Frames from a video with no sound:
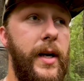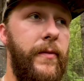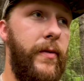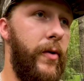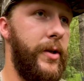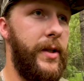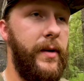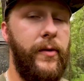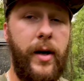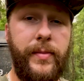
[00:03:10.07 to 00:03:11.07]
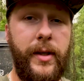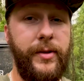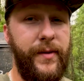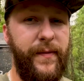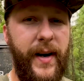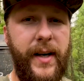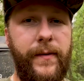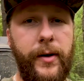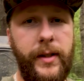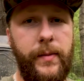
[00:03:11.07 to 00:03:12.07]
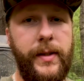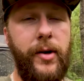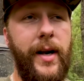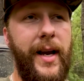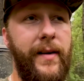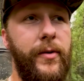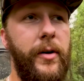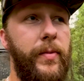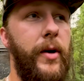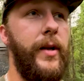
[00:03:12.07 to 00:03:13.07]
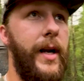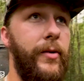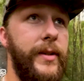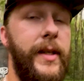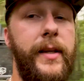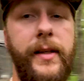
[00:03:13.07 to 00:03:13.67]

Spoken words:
If you've watched any of our episodes, the very first episode I ever uploaded, I was in this